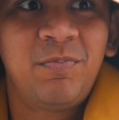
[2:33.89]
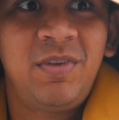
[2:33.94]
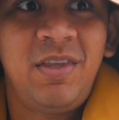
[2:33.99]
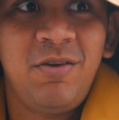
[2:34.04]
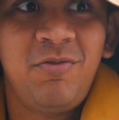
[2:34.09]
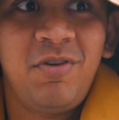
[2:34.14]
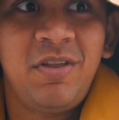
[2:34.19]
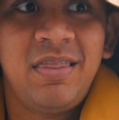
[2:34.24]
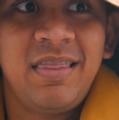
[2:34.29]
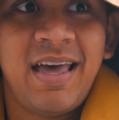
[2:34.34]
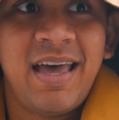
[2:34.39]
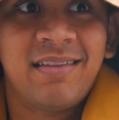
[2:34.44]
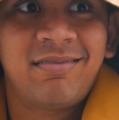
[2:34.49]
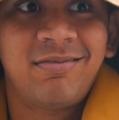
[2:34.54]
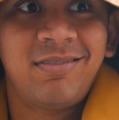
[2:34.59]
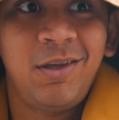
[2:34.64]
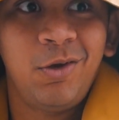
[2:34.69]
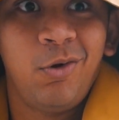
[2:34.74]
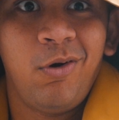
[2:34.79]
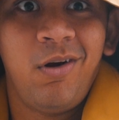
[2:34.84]
given
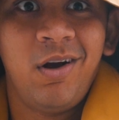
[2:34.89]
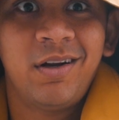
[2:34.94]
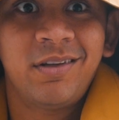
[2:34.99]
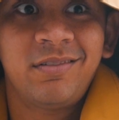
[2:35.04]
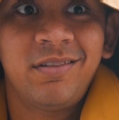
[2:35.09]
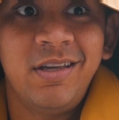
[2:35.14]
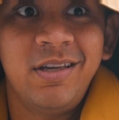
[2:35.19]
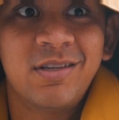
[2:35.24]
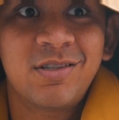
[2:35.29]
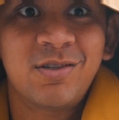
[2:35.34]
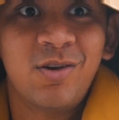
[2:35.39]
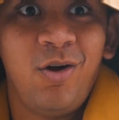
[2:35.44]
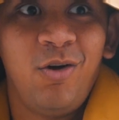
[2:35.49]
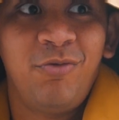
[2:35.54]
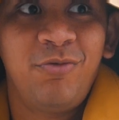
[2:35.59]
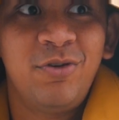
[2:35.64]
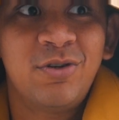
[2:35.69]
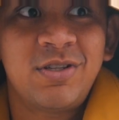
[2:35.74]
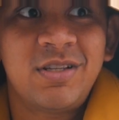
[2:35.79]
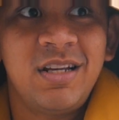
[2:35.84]
that your heart is
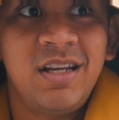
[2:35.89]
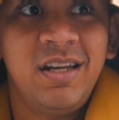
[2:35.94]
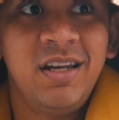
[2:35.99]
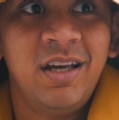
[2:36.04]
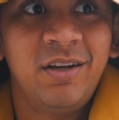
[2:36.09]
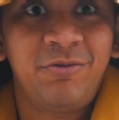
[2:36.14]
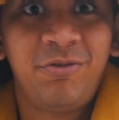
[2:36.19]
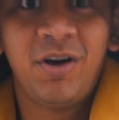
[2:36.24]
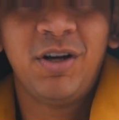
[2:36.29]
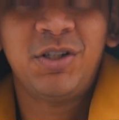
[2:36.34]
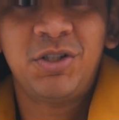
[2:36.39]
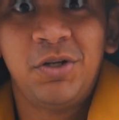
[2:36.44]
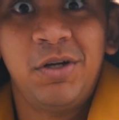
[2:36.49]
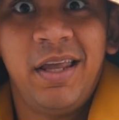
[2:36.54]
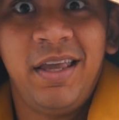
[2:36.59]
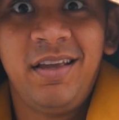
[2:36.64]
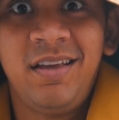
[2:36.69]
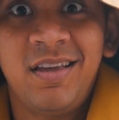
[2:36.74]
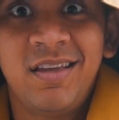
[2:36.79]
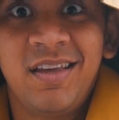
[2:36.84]
obviously not
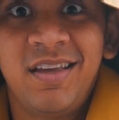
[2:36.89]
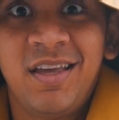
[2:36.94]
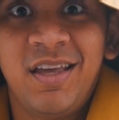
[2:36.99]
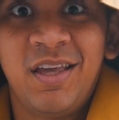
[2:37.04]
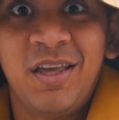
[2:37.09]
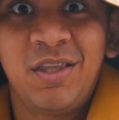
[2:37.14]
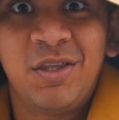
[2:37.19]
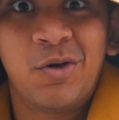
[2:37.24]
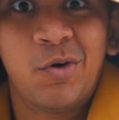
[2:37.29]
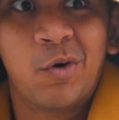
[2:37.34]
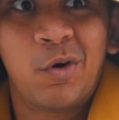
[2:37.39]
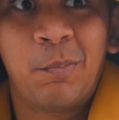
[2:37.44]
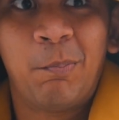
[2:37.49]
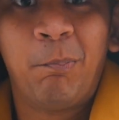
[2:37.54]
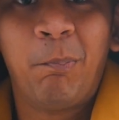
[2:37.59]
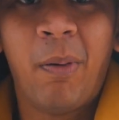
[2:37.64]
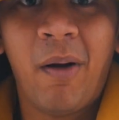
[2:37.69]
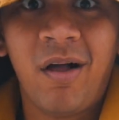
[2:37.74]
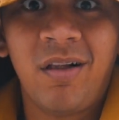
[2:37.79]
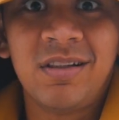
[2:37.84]
functioning your
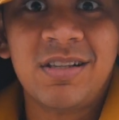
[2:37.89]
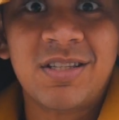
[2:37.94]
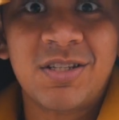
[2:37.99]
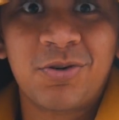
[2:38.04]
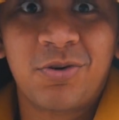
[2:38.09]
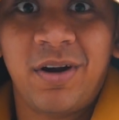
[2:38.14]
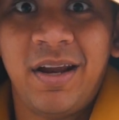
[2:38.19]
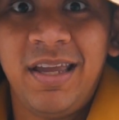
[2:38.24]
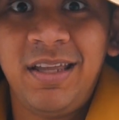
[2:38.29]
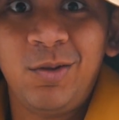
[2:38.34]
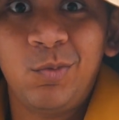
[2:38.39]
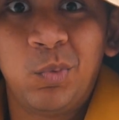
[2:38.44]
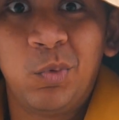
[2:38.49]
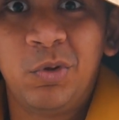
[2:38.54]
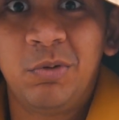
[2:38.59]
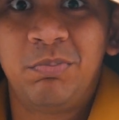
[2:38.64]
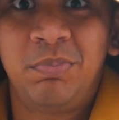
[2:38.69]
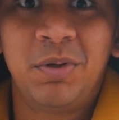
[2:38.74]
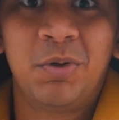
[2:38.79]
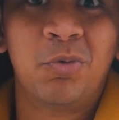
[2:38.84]
pulse rate
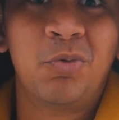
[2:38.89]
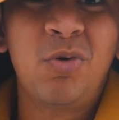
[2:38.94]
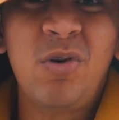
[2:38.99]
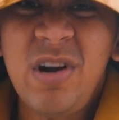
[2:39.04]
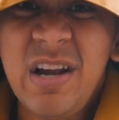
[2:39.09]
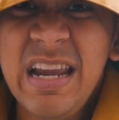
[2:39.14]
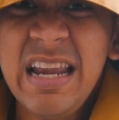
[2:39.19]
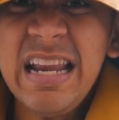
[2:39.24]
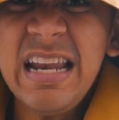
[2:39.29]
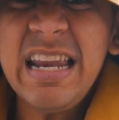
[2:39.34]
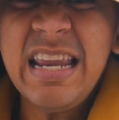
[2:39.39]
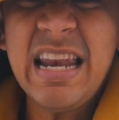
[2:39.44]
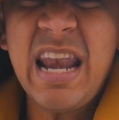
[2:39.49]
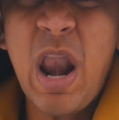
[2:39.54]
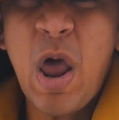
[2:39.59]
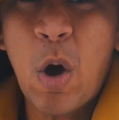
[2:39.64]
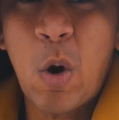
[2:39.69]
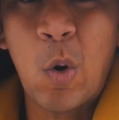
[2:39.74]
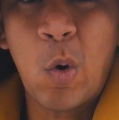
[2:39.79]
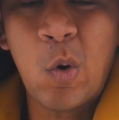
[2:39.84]
would be really
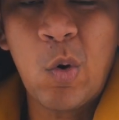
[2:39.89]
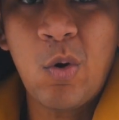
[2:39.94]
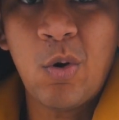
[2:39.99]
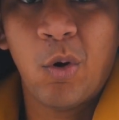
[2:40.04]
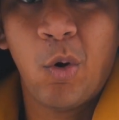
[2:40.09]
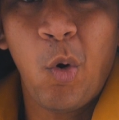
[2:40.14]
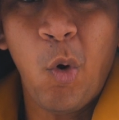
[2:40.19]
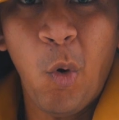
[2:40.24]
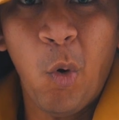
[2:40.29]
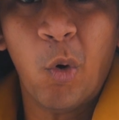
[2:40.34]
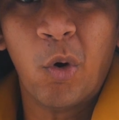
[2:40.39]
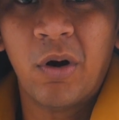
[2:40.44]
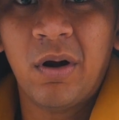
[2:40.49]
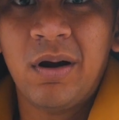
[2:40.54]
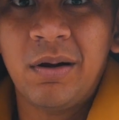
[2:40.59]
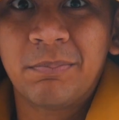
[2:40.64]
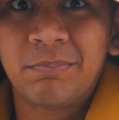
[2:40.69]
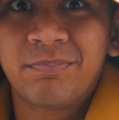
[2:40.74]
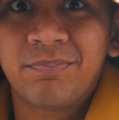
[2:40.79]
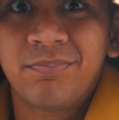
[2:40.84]
low
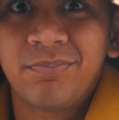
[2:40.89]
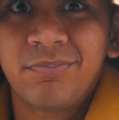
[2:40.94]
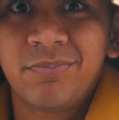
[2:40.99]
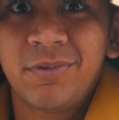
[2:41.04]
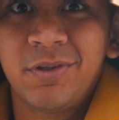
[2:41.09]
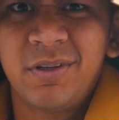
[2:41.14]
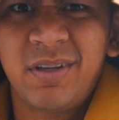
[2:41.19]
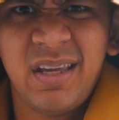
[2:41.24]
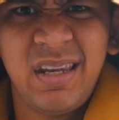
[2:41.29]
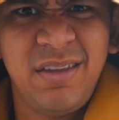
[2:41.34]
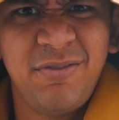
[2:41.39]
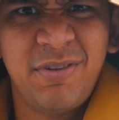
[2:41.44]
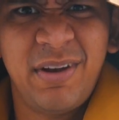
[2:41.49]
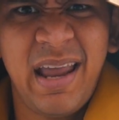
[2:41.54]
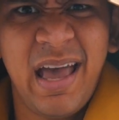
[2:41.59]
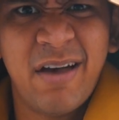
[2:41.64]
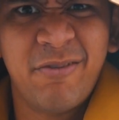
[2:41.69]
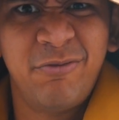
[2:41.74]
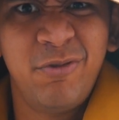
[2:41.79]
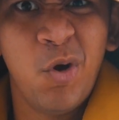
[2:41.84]
or you can even
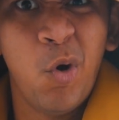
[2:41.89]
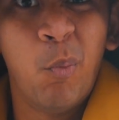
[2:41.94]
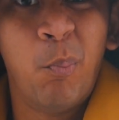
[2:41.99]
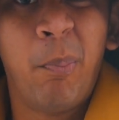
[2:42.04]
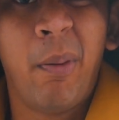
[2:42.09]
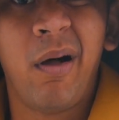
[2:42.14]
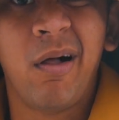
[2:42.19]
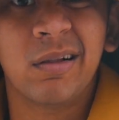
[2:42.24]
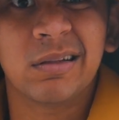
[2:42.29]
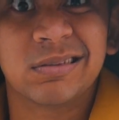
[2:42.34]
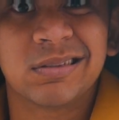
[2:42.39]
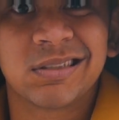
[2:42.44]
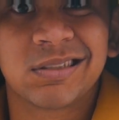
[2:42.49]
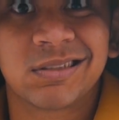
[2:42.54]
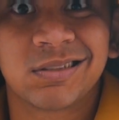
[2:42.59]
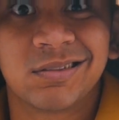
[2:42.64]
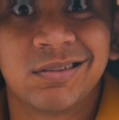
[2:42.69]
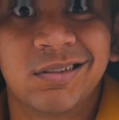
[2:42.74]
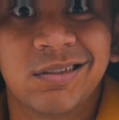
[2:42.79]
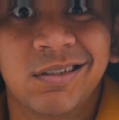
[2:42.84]
have no
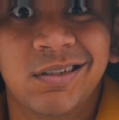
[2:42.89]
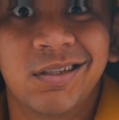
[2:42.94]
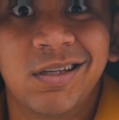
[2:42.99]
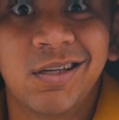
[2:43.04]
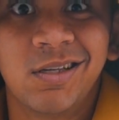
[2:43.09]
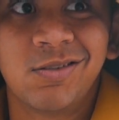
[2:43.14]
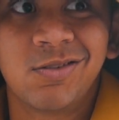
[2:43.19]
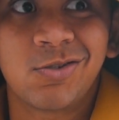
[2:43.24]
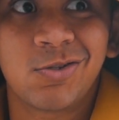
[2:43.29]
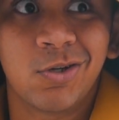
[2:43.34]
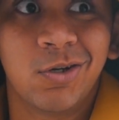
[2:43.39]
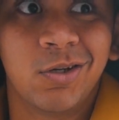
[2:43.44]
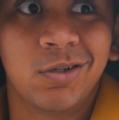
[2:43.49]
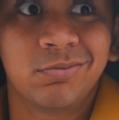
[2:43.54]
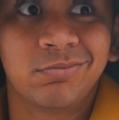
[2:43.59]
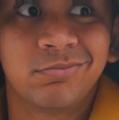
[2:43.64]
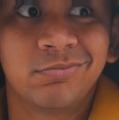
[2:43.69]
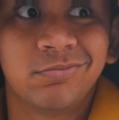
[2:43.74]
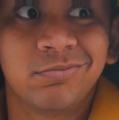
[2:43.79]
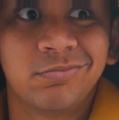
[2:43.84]
pulse so
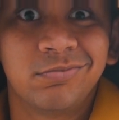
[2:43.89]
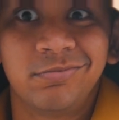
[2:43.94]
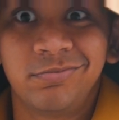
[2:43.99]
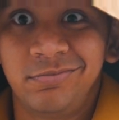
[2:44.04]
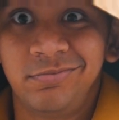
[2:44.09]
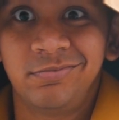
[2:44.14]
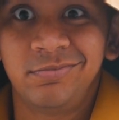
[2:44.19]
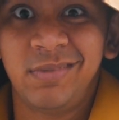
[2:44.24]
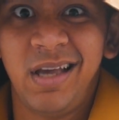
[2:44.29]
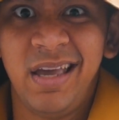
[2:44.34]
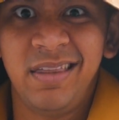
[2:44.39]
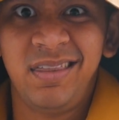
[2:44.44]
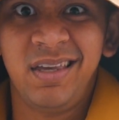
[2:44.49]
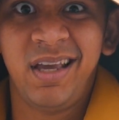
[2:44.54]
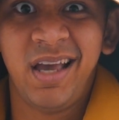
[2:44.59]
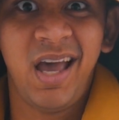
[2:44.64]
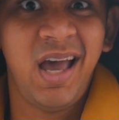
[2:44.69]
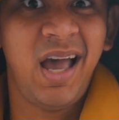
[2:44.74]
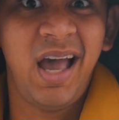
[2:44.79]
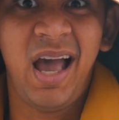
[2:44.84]
i
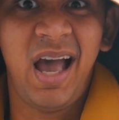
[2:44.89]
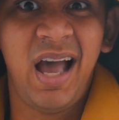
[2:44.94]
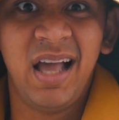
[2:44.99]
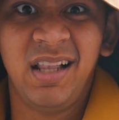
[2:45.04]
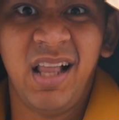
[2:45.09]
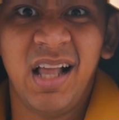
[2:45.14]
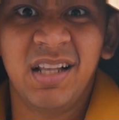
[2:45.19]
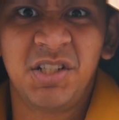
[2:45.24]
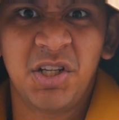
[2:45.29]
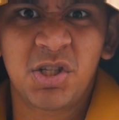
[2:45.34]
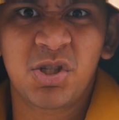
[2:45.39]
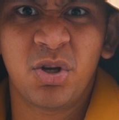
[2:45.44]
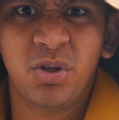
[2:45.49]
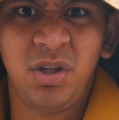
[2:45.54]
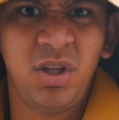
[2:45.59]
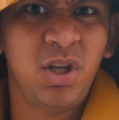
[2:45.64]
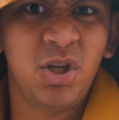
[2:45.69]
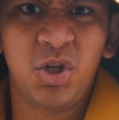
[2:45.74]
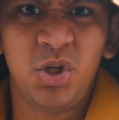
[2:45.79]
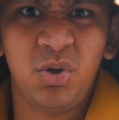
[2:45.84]
think I, will just
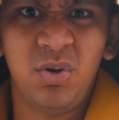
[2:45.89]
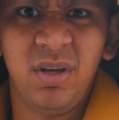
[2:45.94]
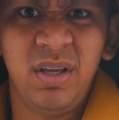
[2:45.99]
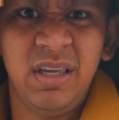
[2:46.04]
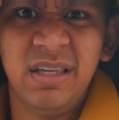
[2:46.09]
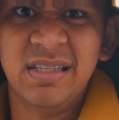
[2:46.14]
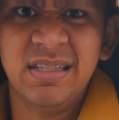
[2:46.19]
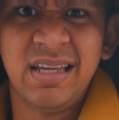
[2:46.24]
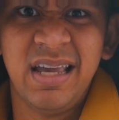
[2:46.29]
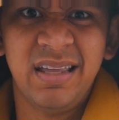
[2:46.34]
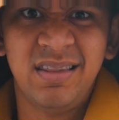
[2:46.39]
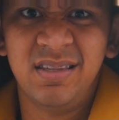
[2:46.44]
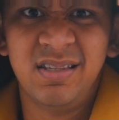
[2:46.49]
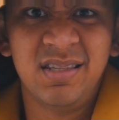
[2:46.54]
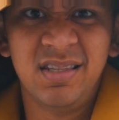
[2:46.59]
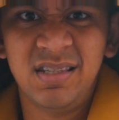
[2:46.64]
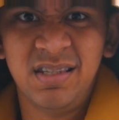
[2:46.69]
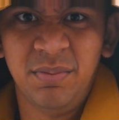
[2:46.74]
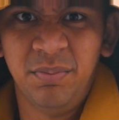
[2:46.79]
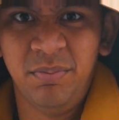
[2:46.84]
continue shooting inside
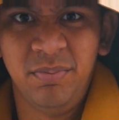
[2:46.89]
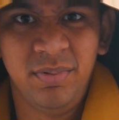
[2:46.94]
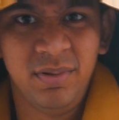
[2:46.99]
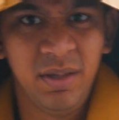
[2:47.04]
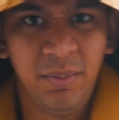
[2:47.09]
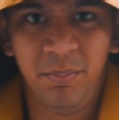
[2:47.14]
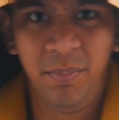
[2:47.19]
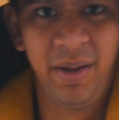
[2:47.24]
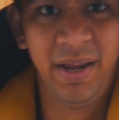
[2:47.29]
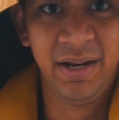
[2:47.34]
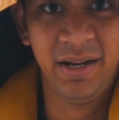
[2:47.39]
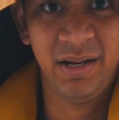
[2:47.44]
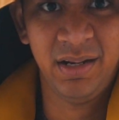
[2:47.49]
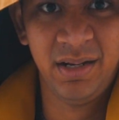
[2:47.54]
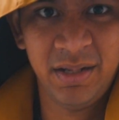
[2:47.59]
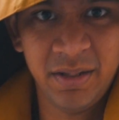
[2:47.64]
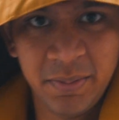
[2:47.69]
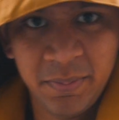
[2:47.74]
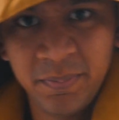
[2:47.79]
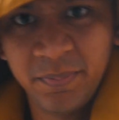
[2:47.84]
this is a bad
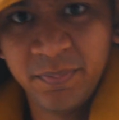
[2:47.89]
idea